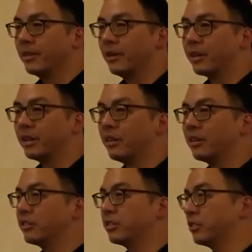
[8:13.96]
Okay, then
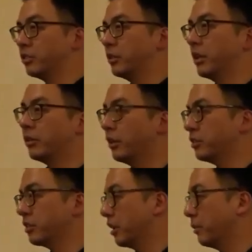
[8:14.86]
you, then, then
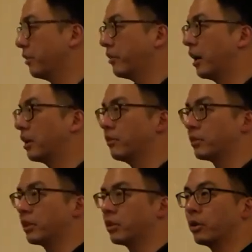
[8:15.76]
just get a bit of high
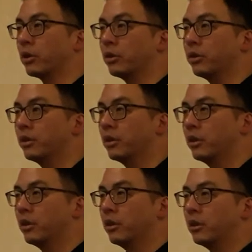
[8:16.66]
lymphocyte going on,
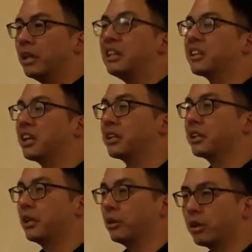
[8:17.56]
indicating
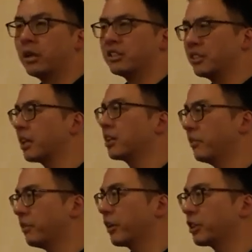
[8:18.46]
that, okay, there's active
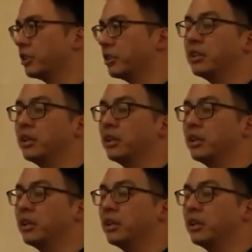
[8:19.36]
infection,